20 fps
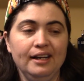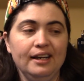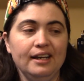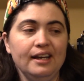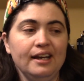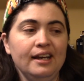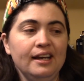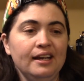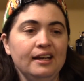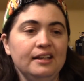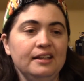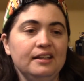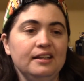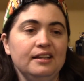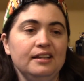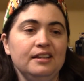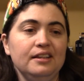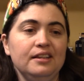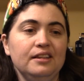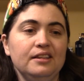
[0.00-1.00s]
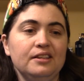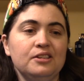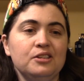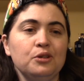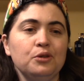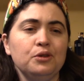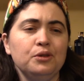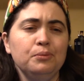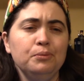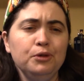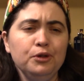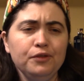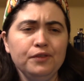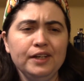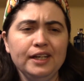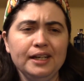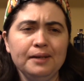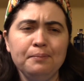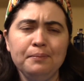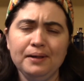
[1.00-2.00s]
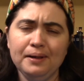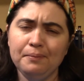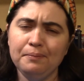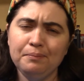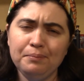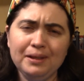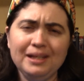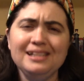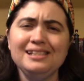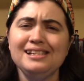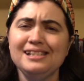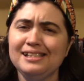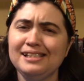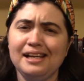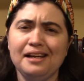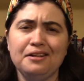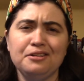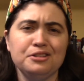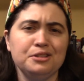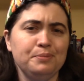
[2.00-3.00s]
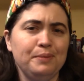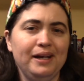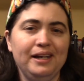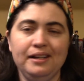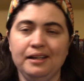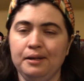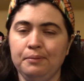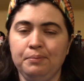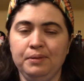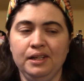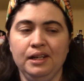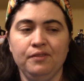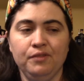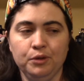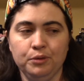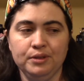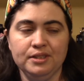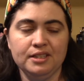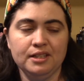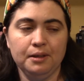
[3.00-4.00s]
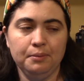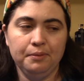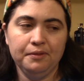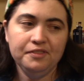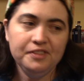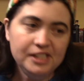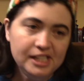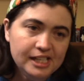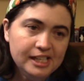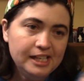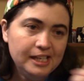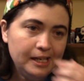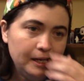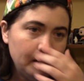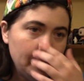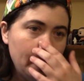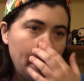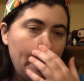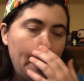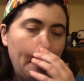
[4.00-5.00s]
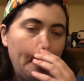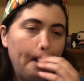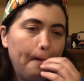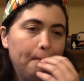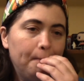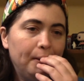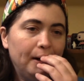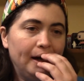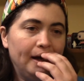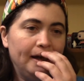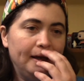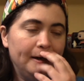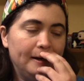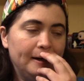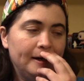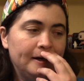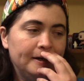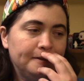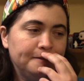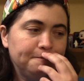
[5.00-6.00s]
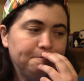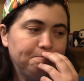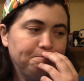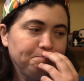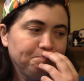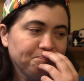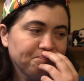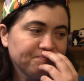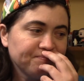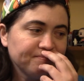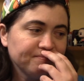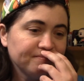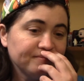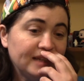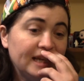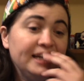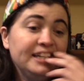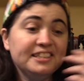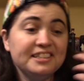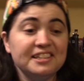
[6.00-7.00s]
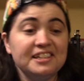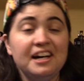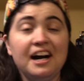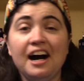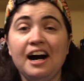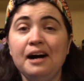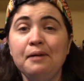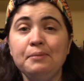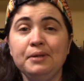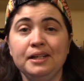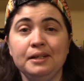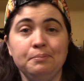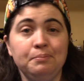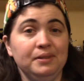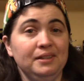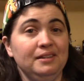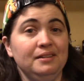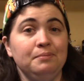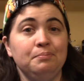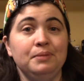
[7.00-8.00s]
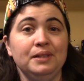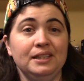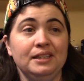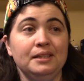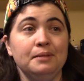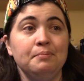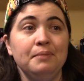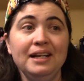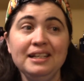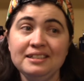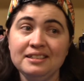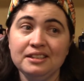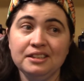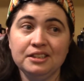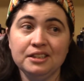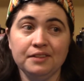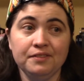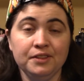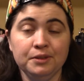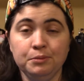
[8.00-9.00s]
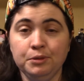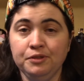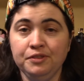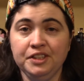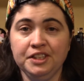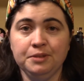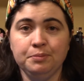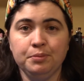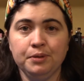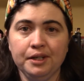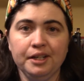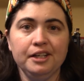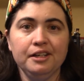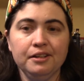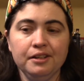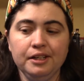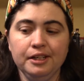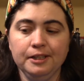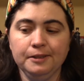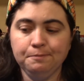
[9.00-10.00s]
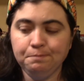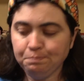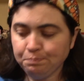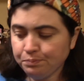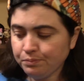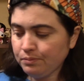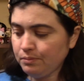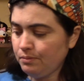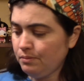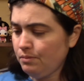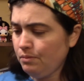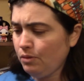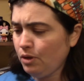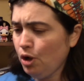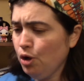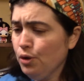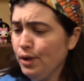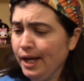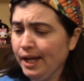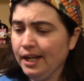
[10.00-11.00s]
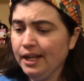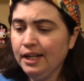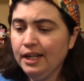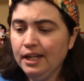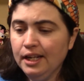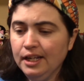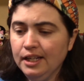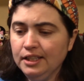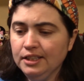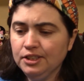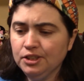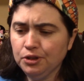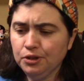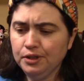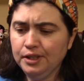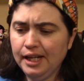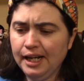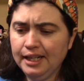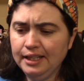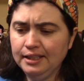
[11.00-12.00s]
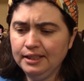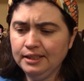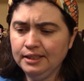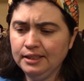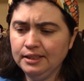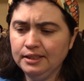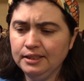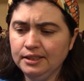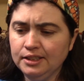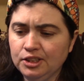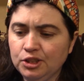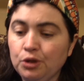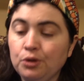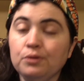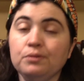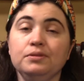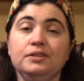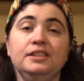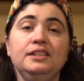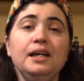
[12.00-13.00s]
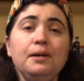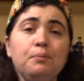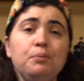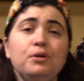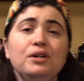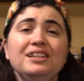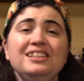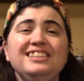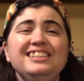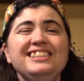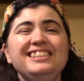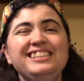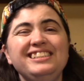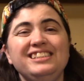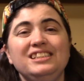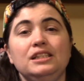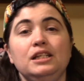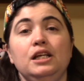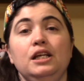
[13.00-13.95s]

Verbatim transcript: And so the movie, it, Blazing Saddles might not be everyone's cup of tea, but um, and it's a comedy, but but the message of the movie is pretty clear. Okay, so that is so step one. Just